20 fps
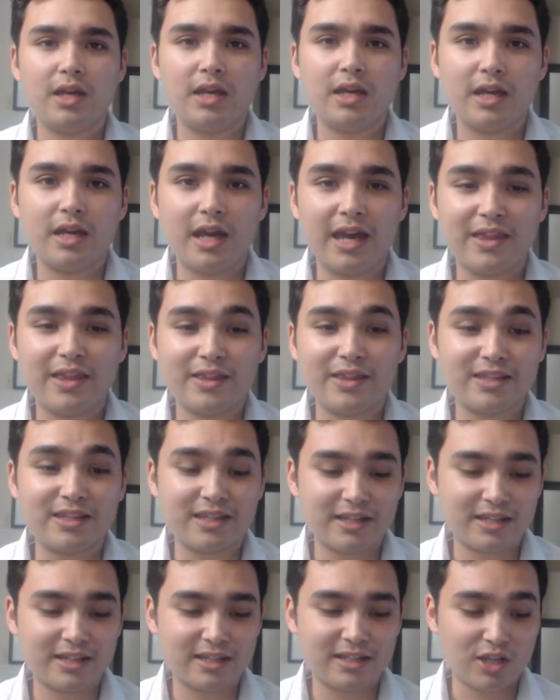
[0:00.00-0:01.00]
And
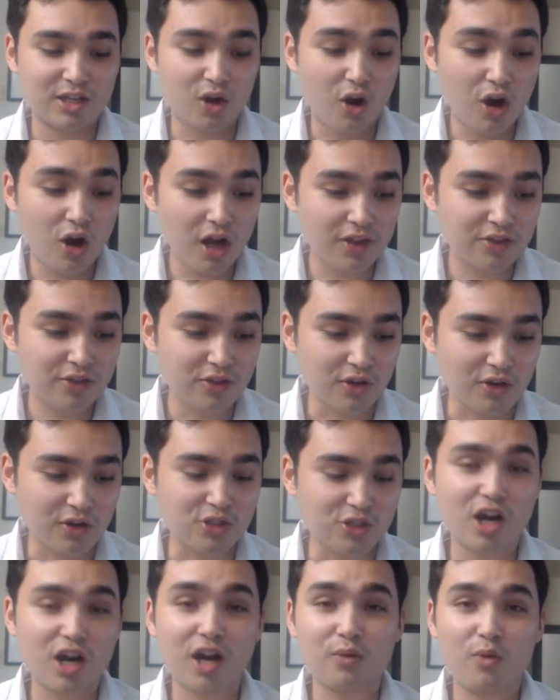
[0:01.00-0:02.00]
the author,
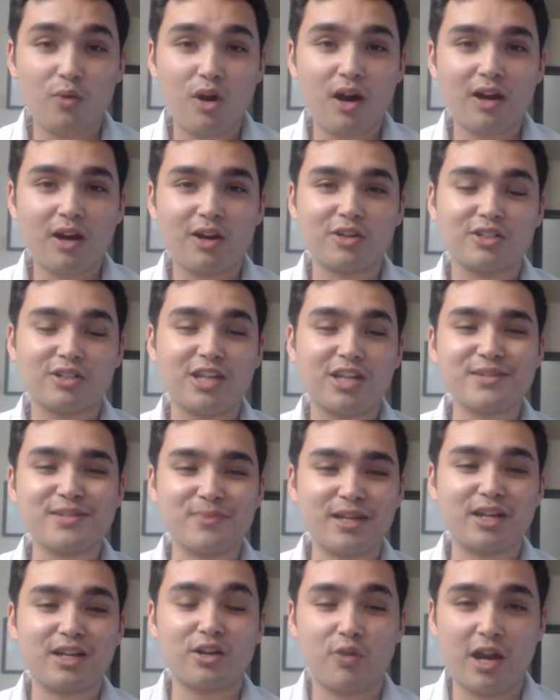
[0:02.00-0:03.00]
John Walker, does
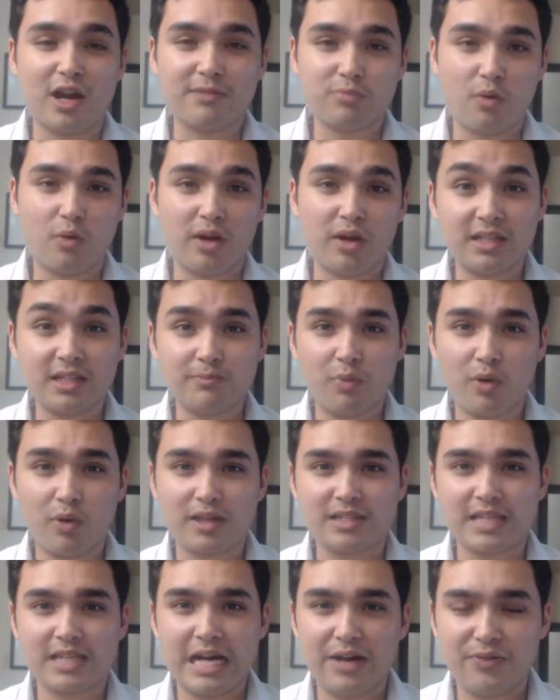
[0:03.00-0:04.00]
make a great point. He
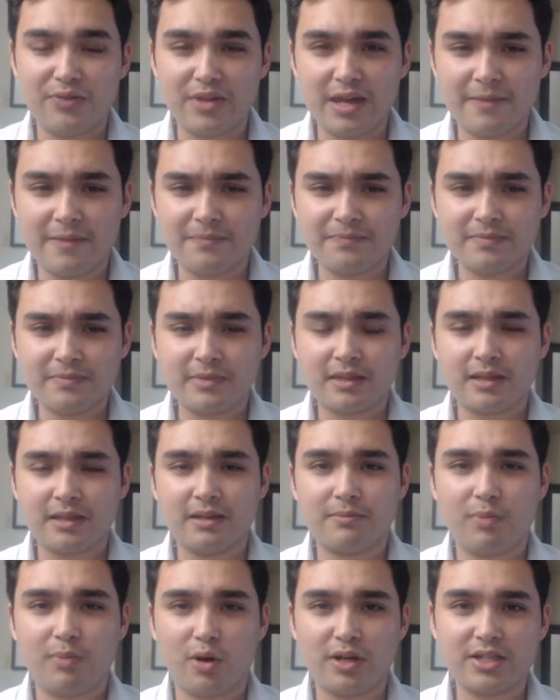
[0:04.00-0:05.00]
points out that
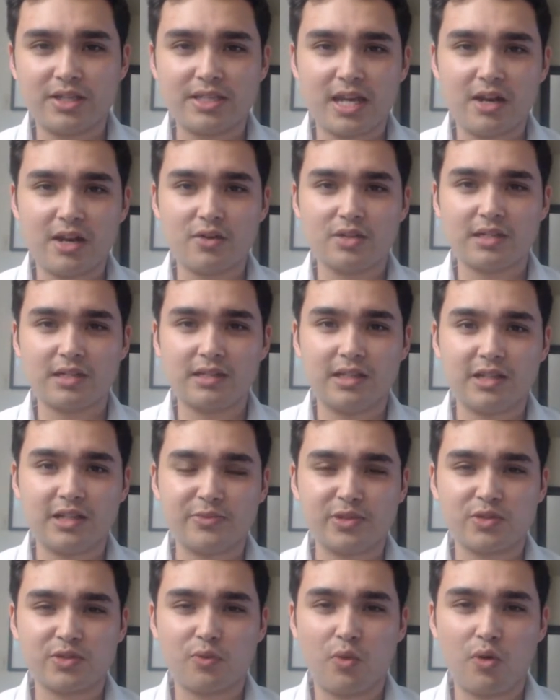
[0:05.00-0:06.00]
Bernie Sanders and
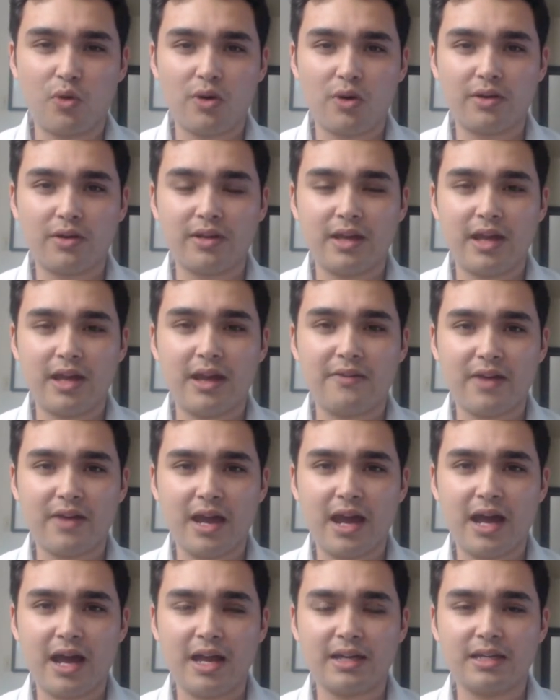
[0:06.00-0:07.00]
Elizabeth Warren have
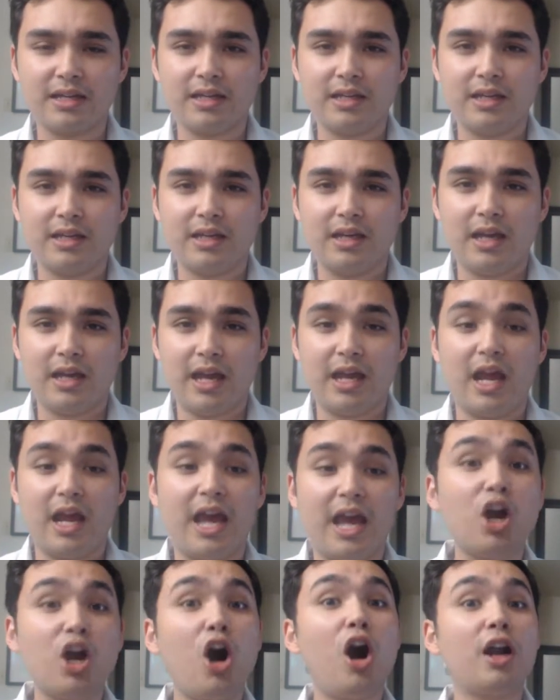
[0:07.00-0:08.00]
had
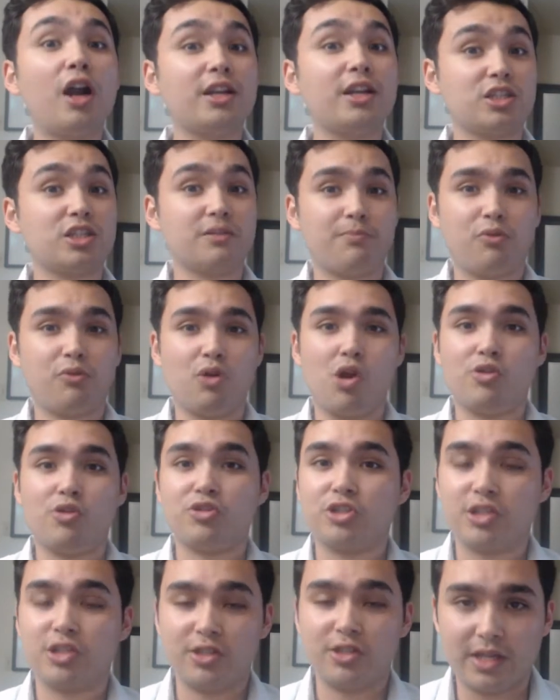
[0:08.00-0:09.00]
an honest
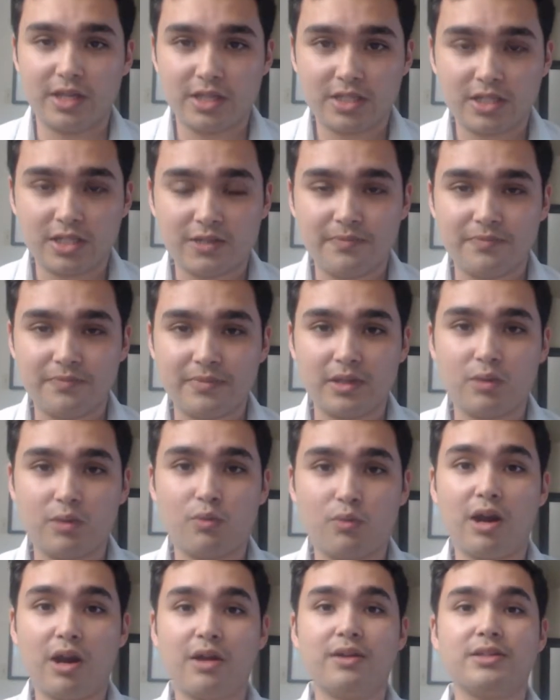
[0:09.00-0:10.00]
approach to this,
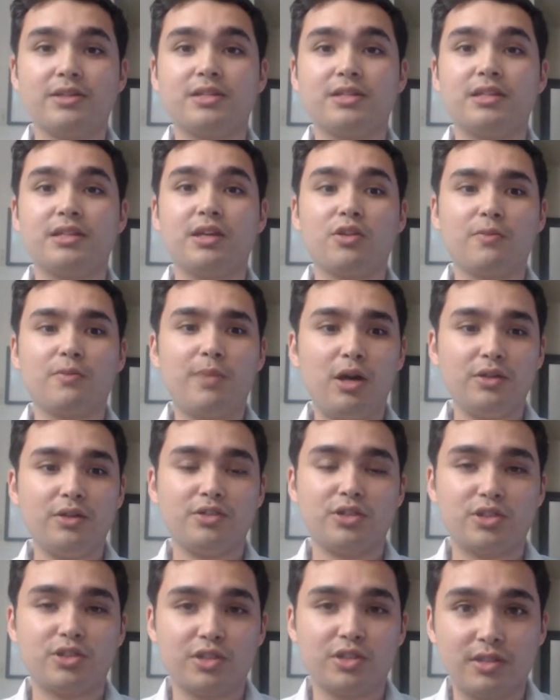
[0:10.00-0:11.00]
whereas the other
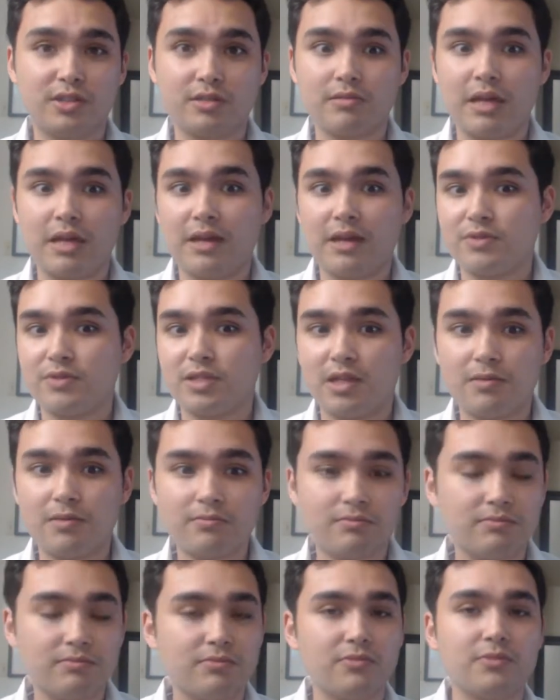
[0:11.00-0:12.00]
politicians have
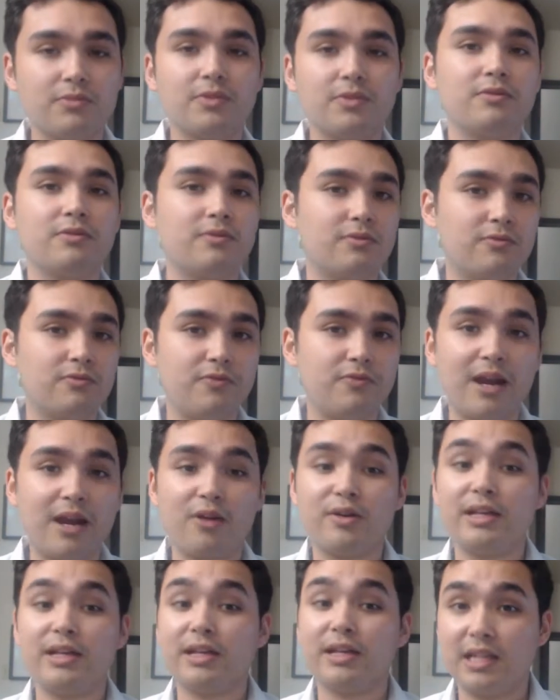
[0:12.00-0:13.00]
some
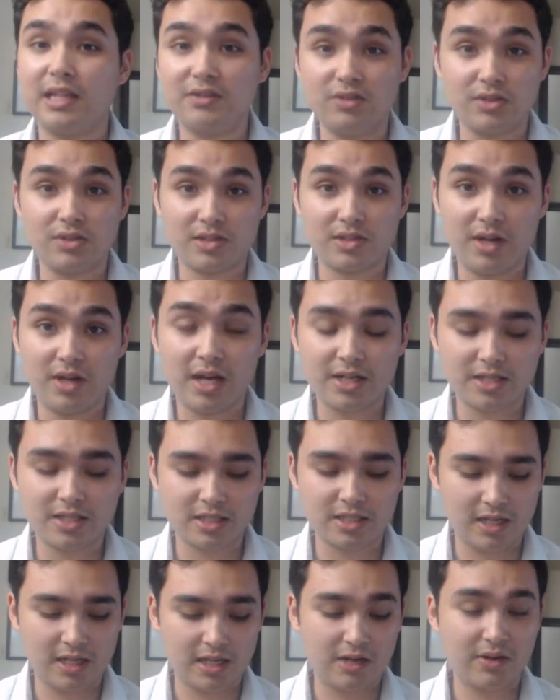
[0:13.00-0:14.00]
varying levels of
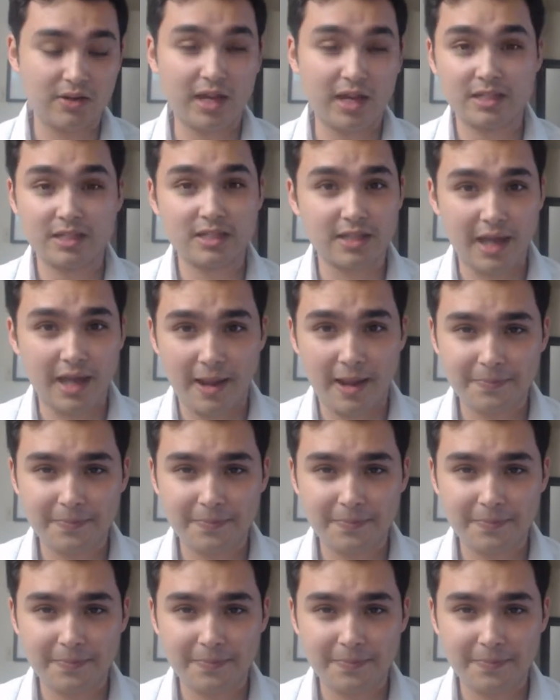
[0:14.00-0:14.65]
honesty, and I'll get into that.